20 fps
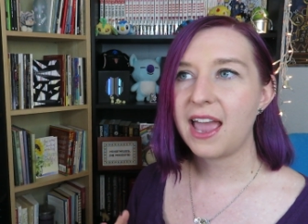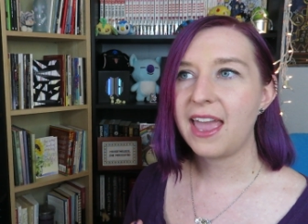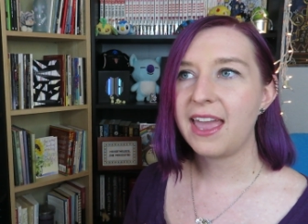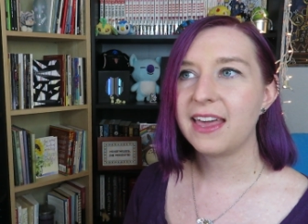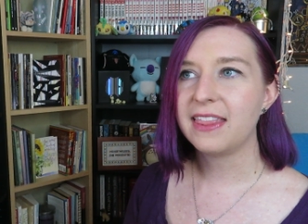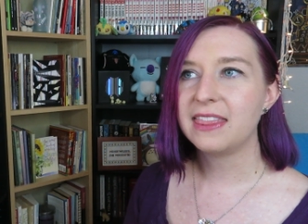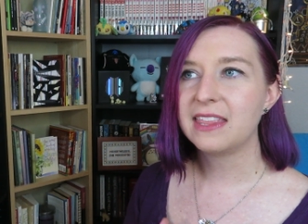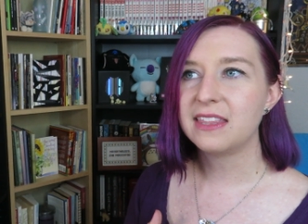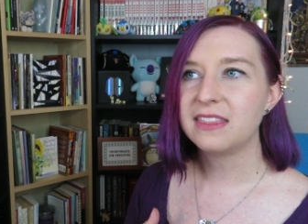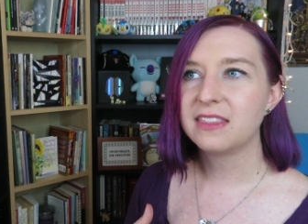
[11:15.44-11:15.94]

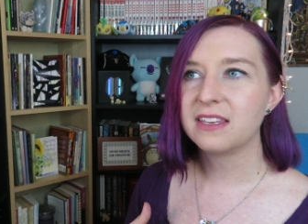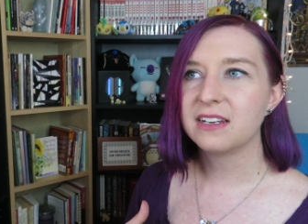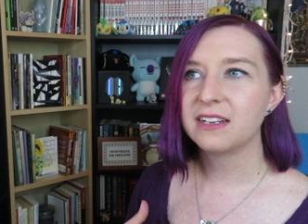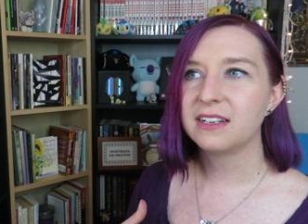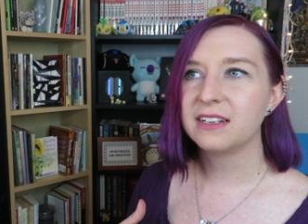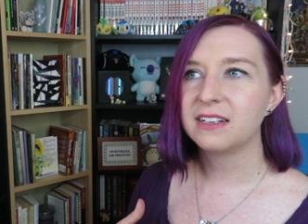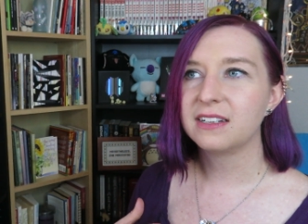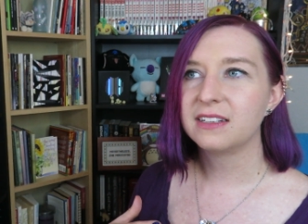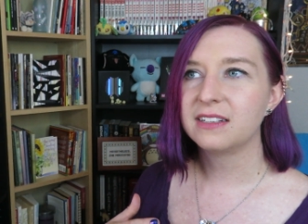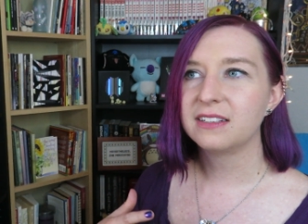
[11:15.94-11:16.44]
and that
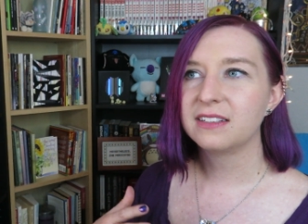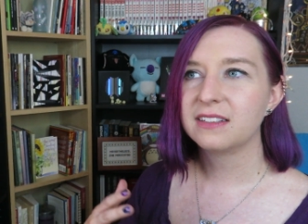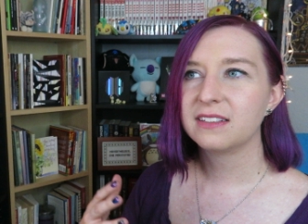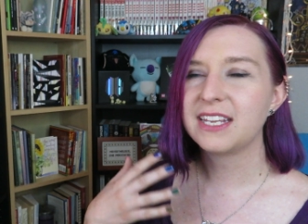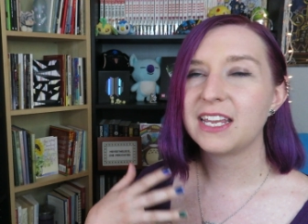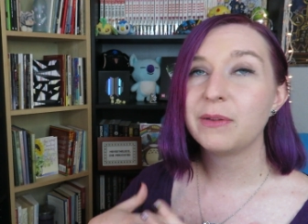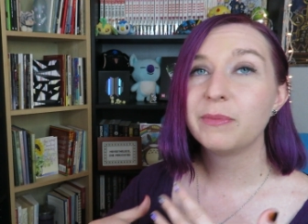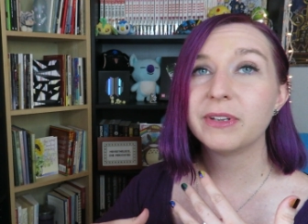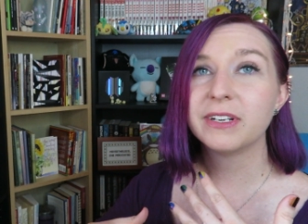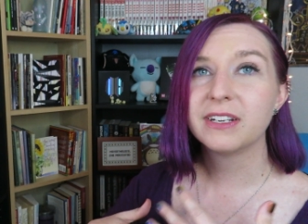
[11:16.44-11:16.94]
the
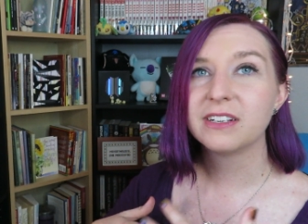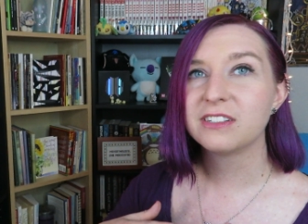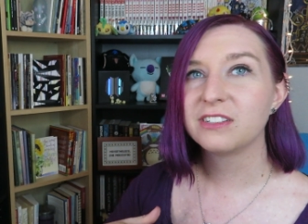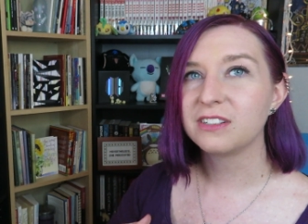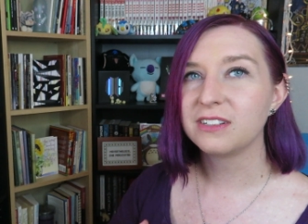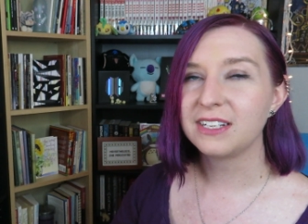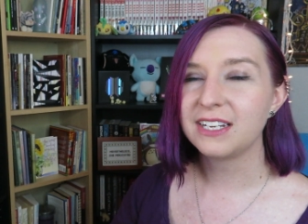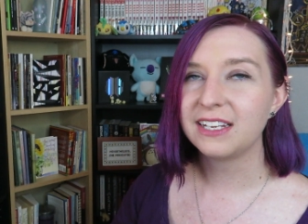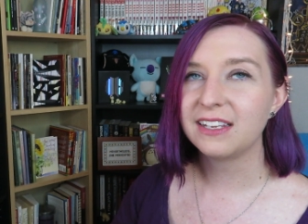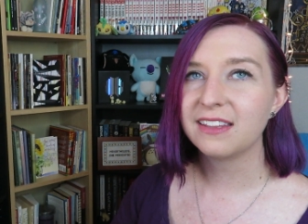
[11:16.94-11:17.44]
Taemin
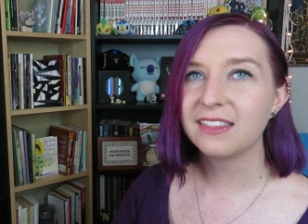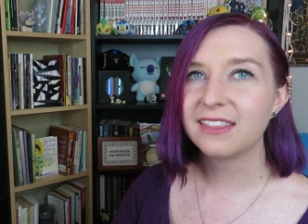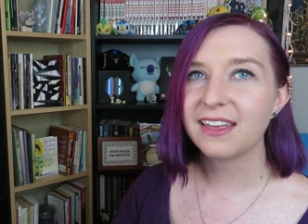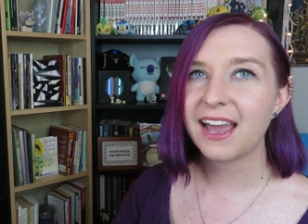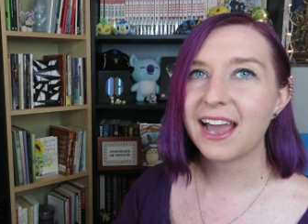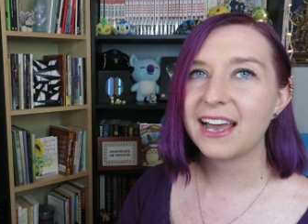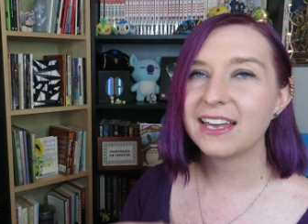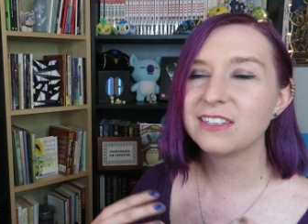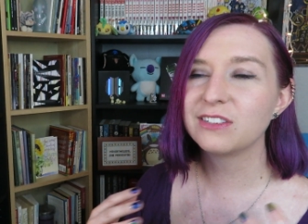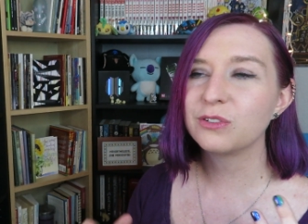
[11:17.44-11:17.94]
underneath
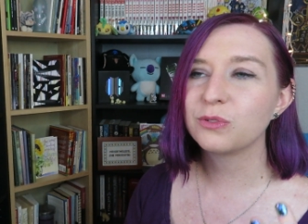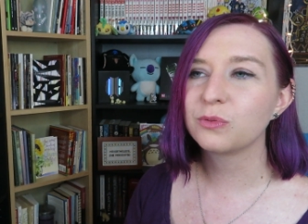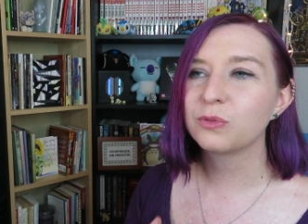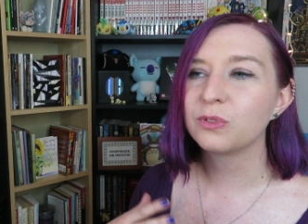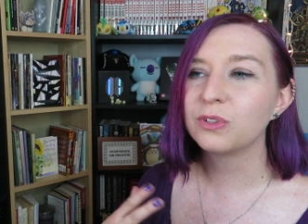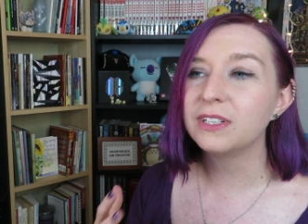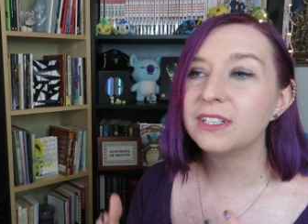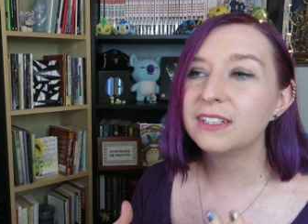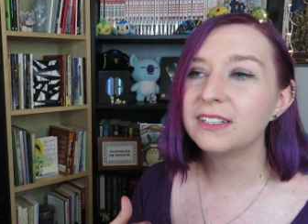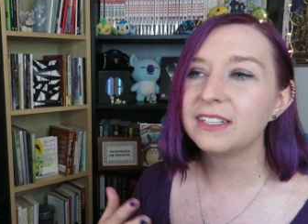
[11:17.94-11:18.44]
hasn't
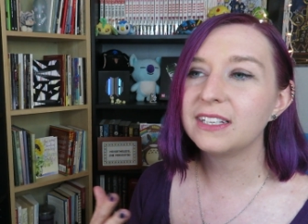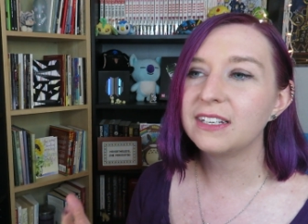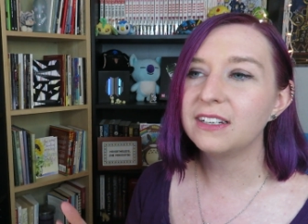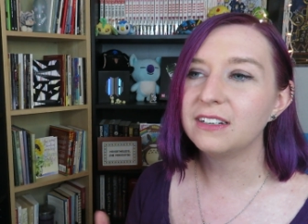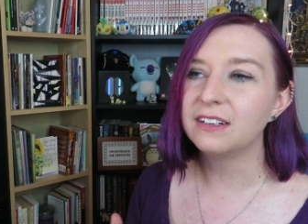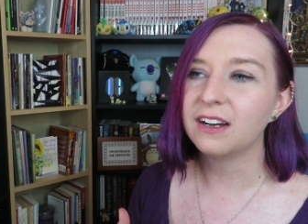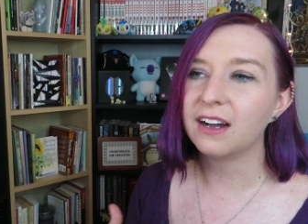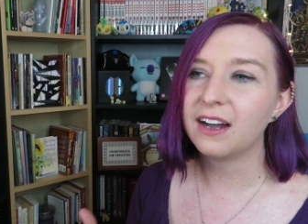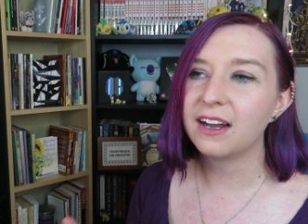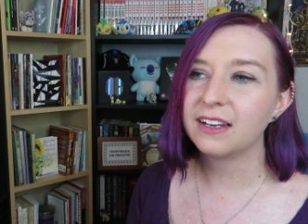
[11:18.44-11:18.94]
really
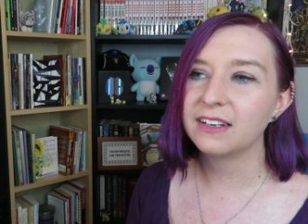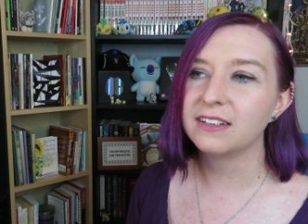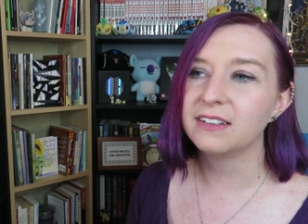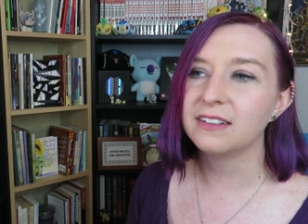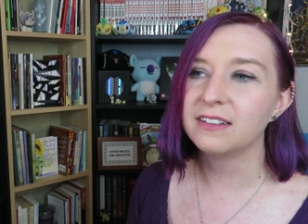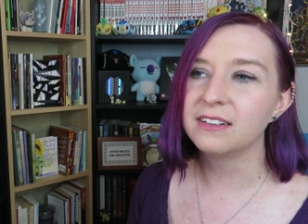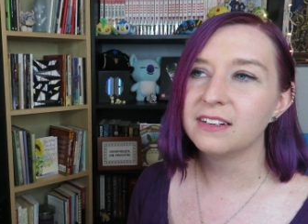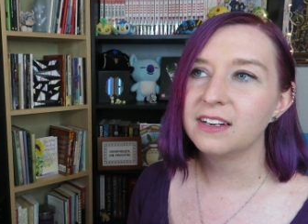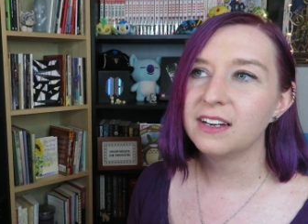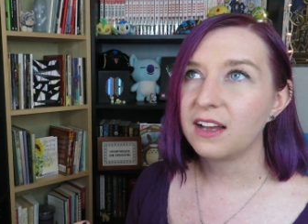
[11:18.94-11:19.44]

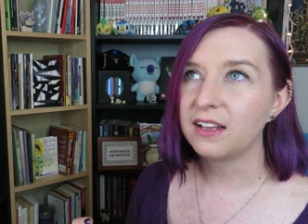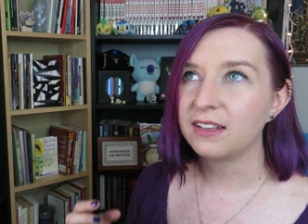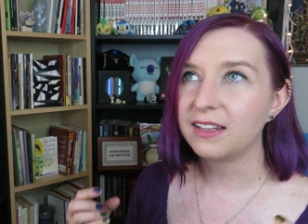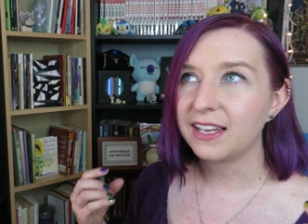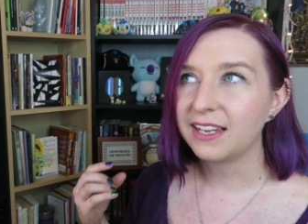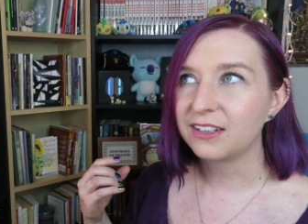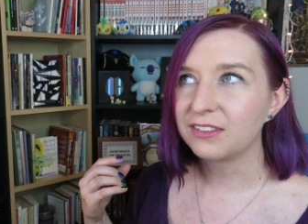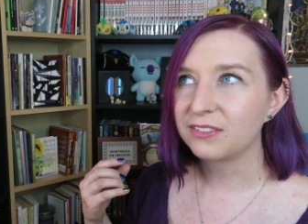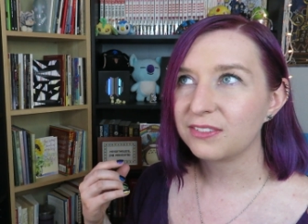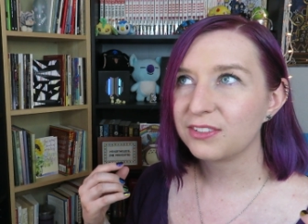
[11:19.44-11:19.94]
gotten a
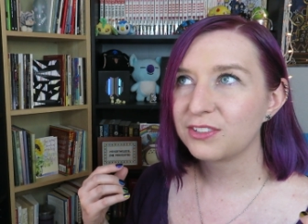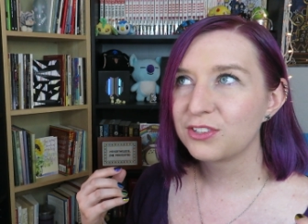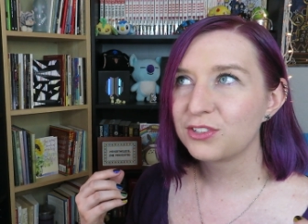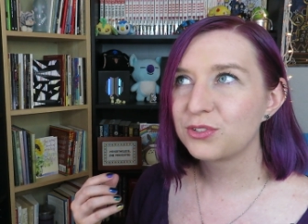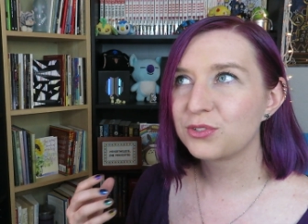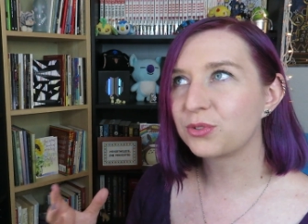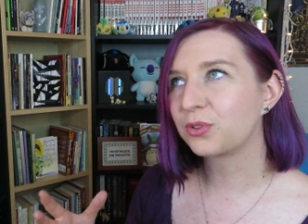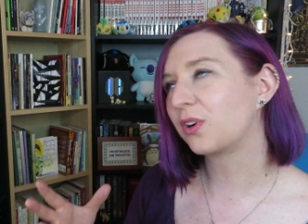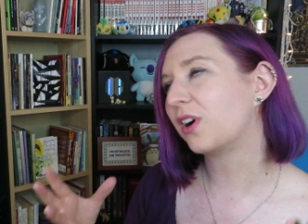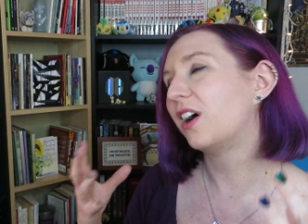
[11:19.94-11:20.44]
like
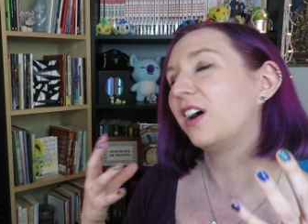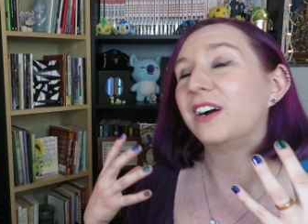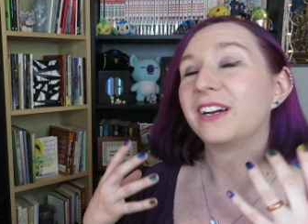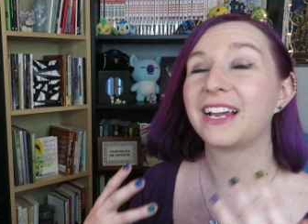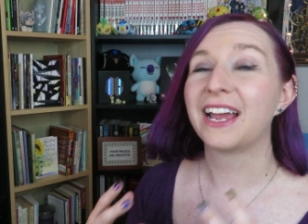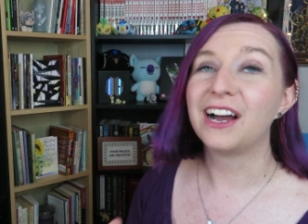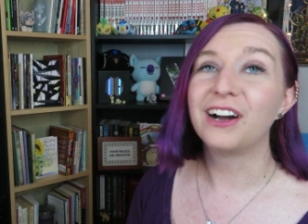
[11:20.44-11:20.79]
strong,